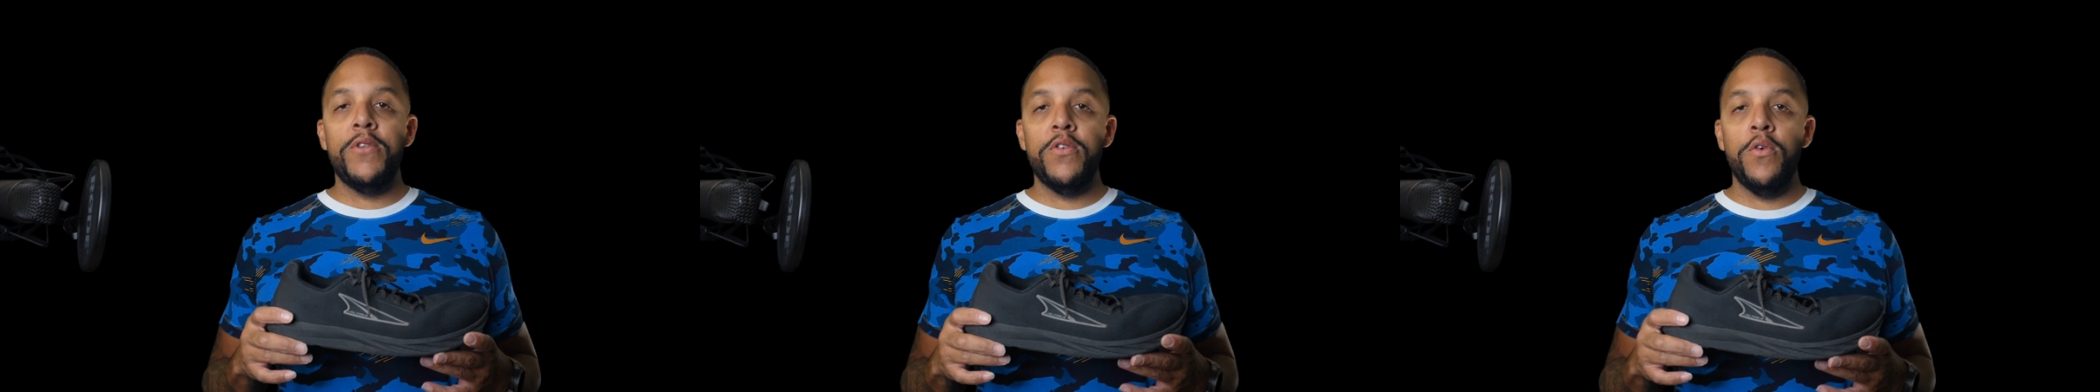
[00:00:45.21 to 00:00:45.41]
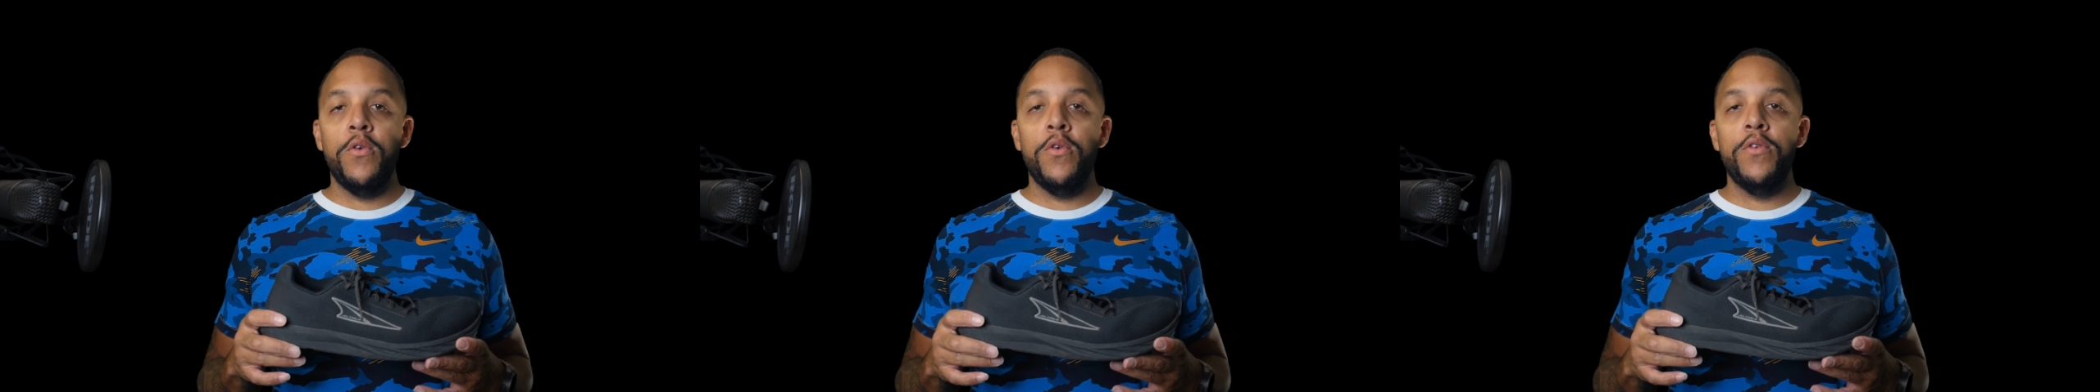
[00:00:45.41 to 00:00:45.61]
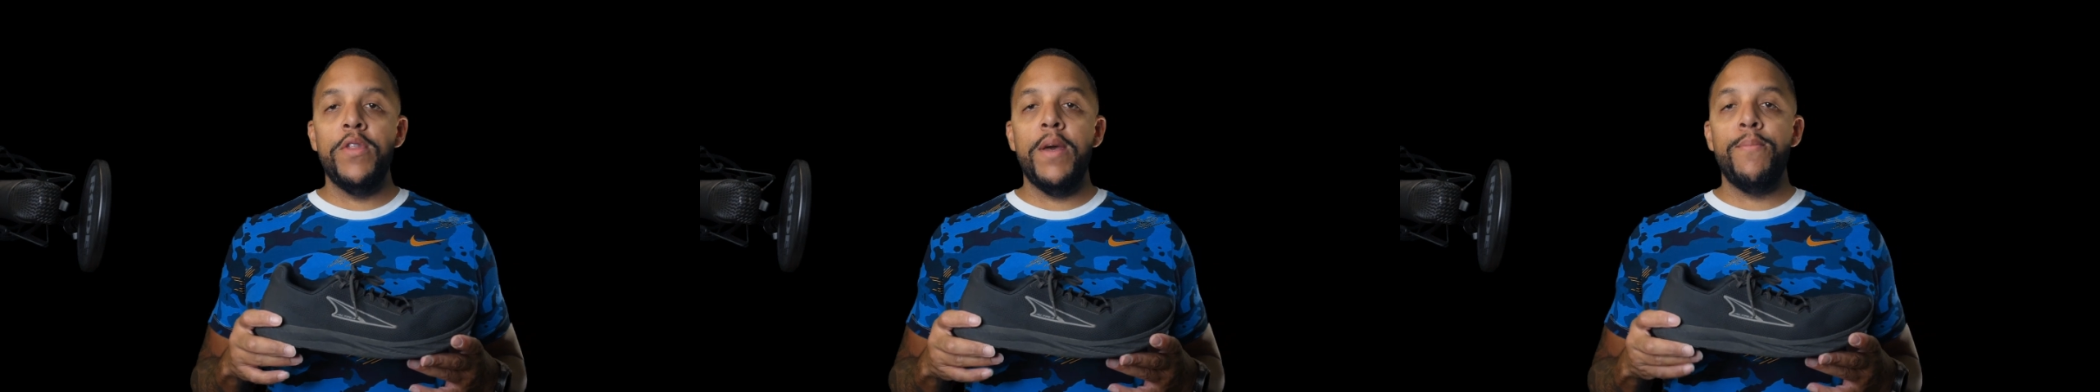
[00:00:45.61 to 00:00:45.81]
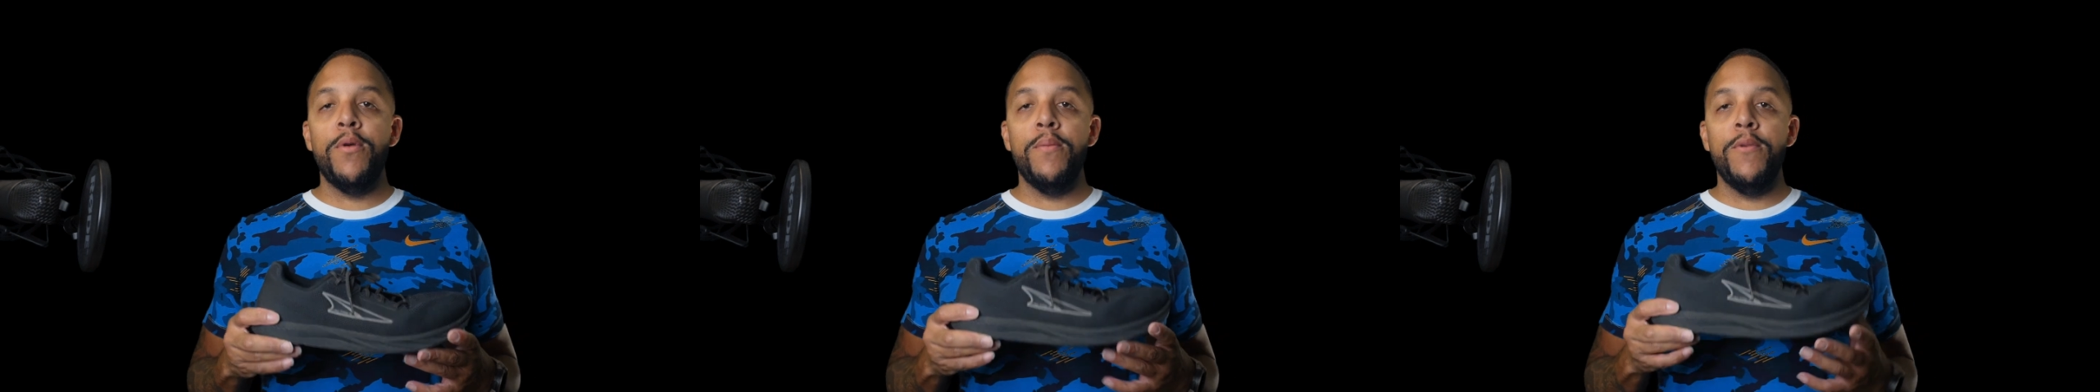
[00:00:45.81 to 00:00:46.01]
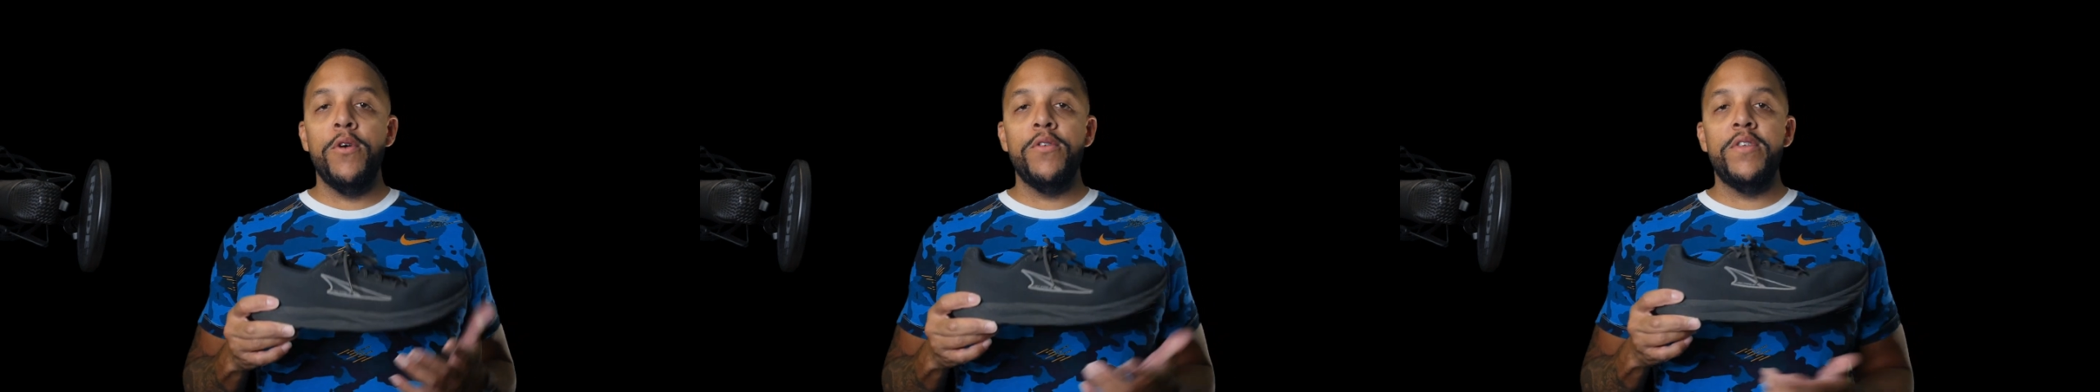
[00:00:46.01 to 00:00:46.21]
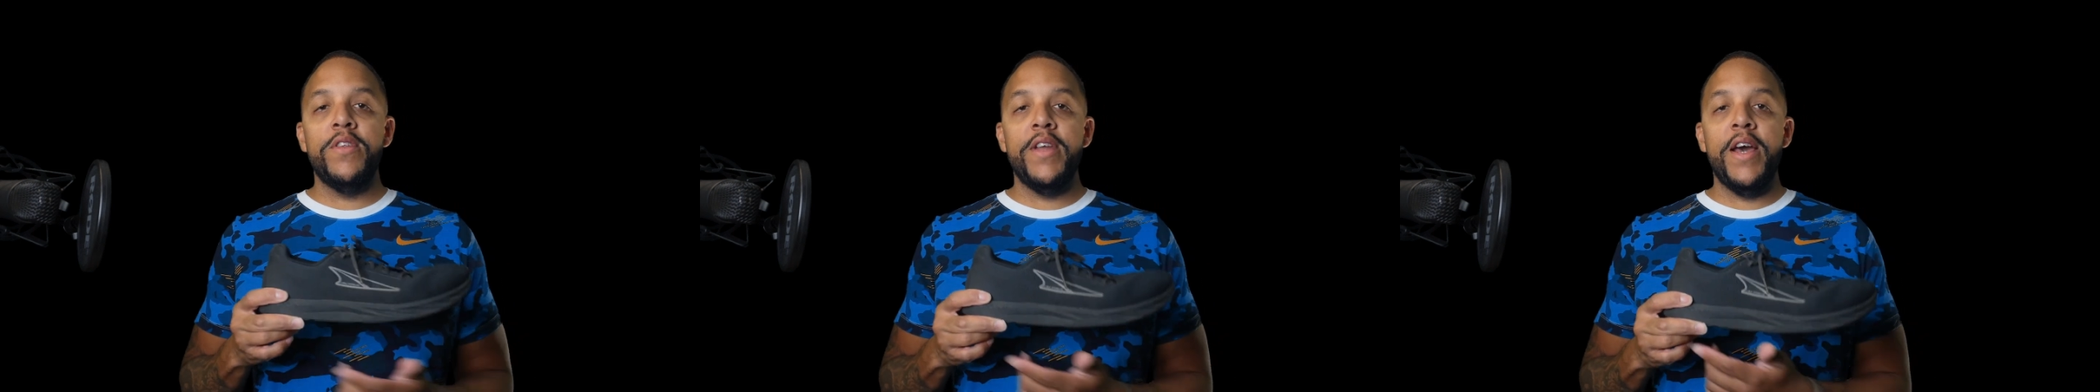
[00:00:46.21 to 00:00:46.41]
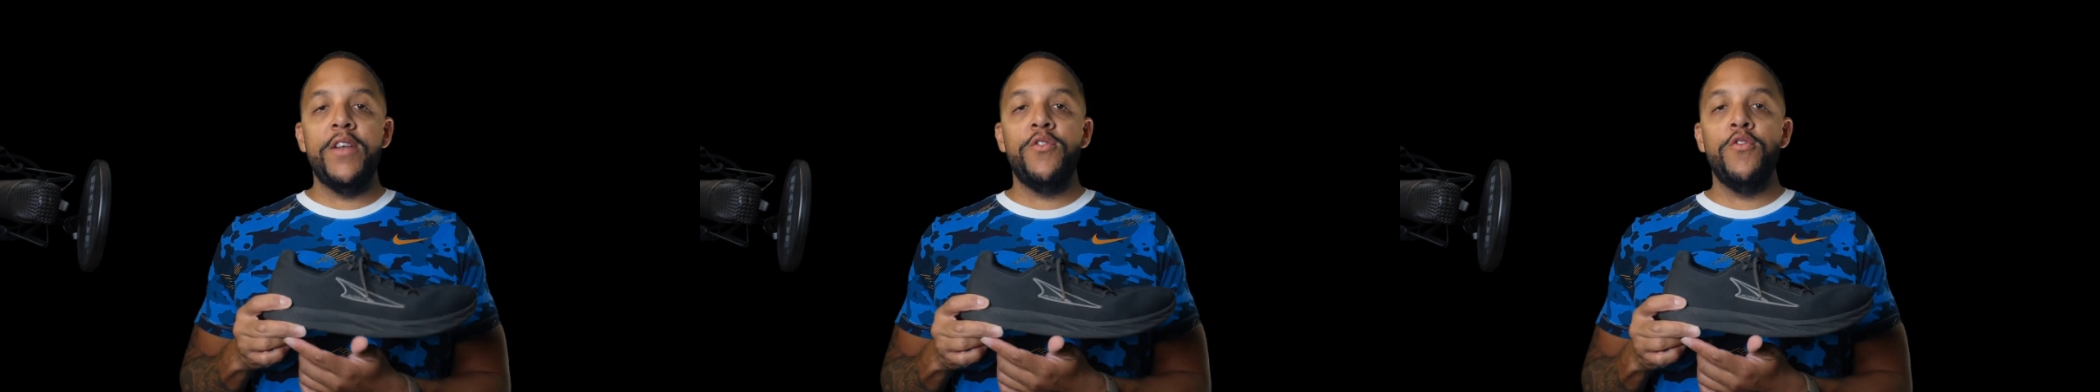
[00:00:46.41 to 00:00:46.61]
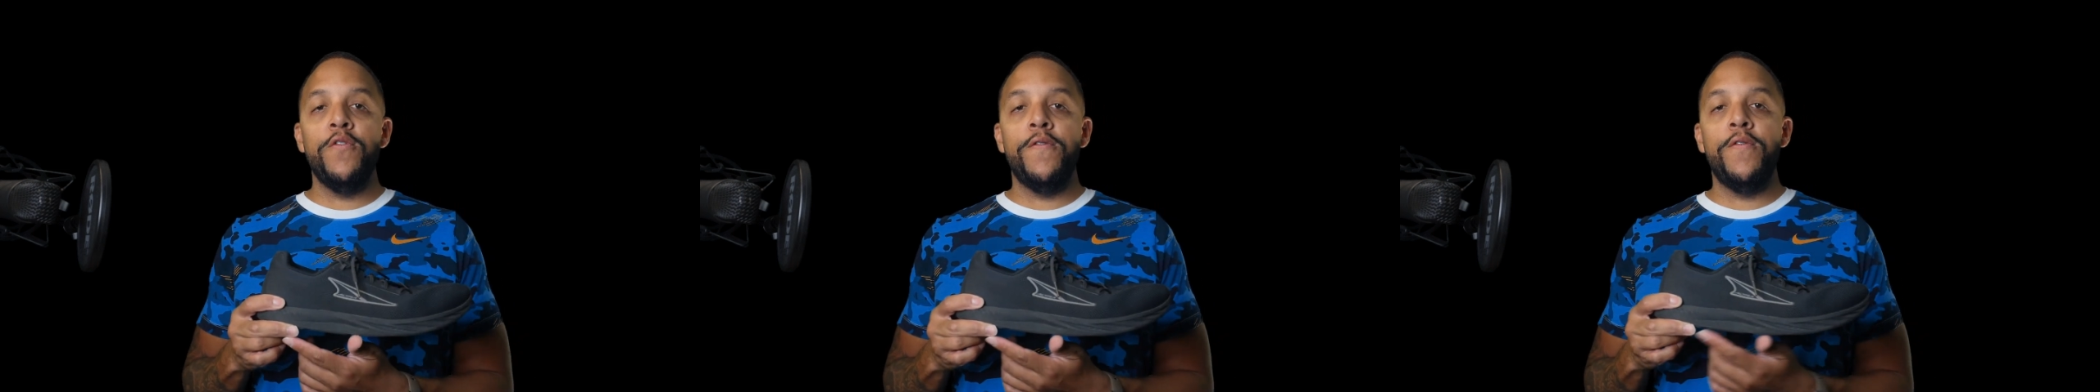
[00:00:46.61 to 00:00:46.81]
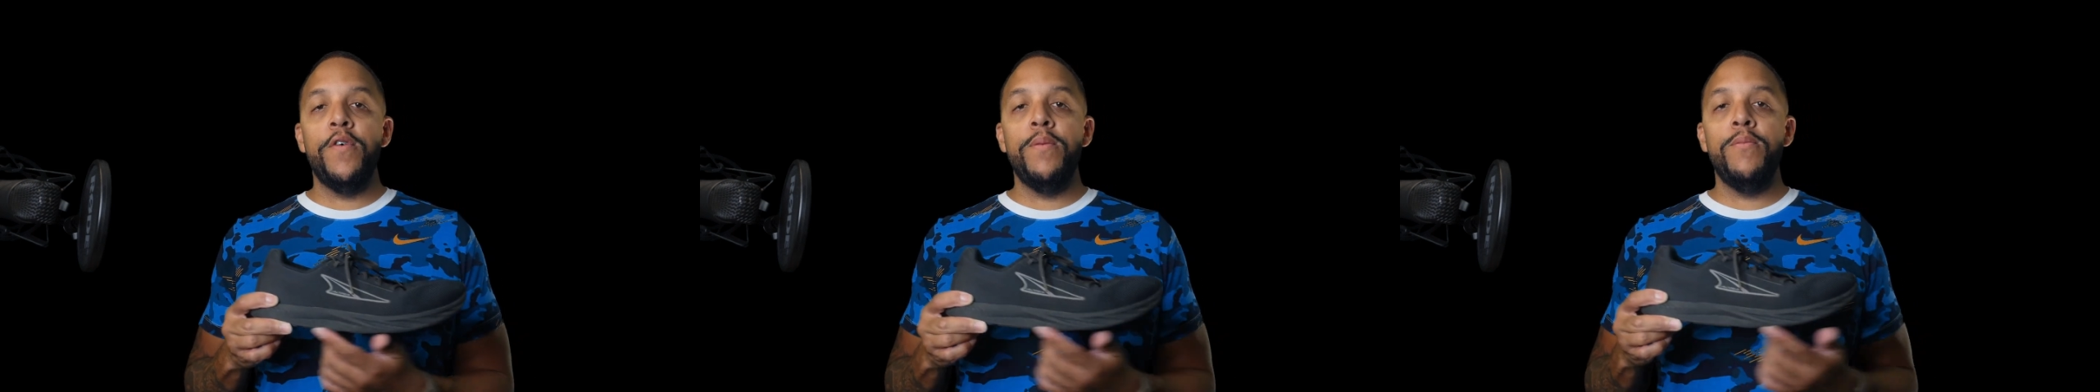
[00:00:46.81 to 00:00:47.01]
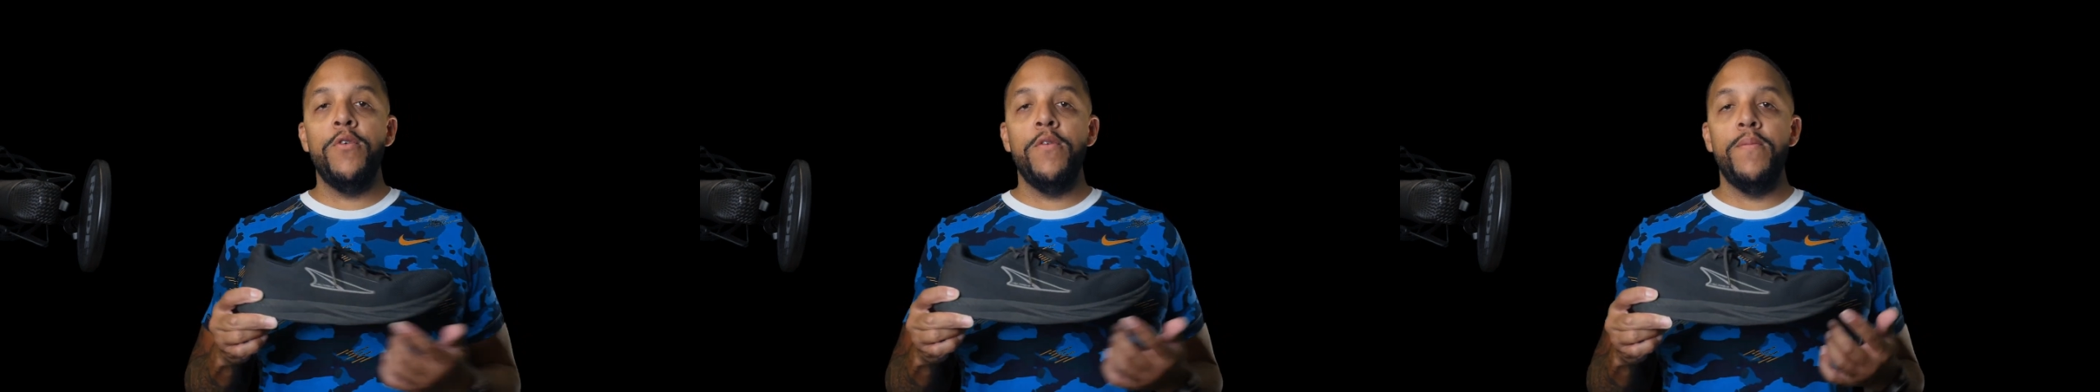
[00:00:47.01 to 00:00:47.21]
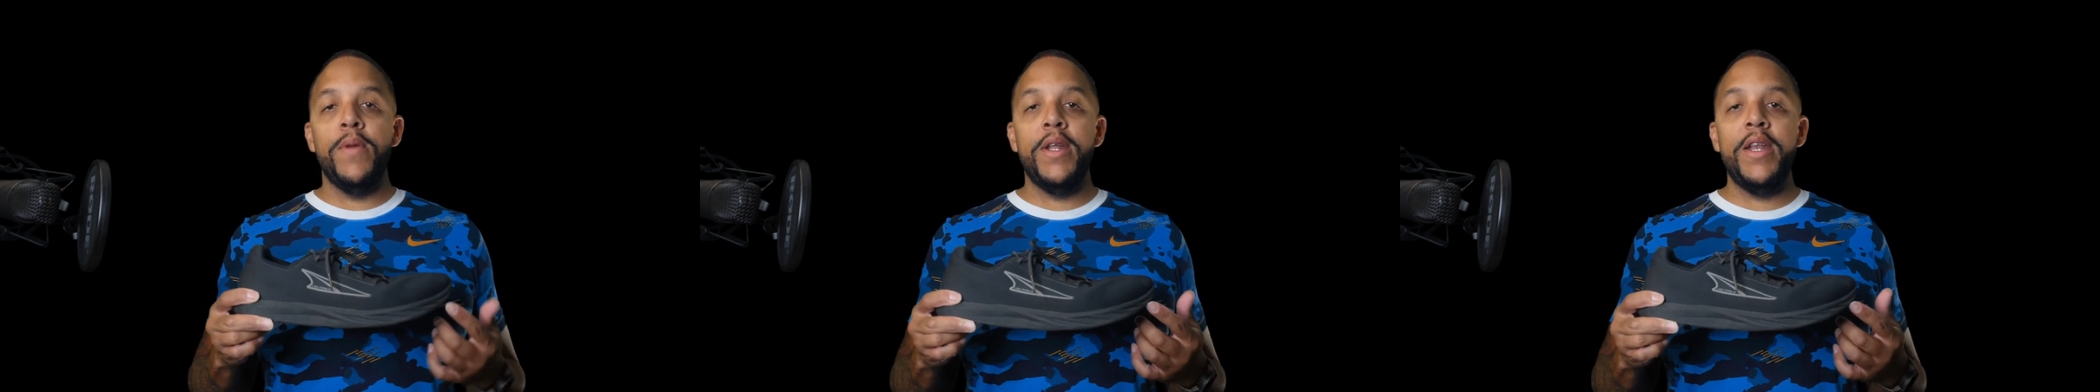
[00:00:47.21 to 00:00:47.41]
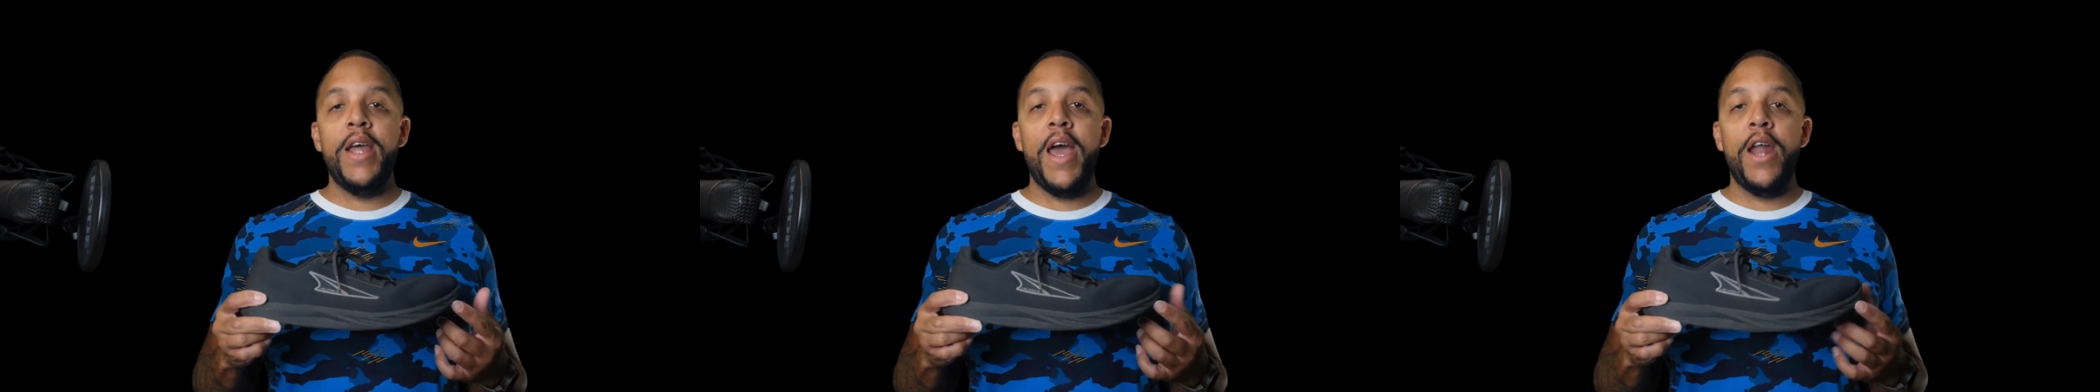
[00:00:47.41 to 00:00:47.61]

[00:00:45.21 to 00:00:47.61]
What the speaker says: sole that promotes natural foot movement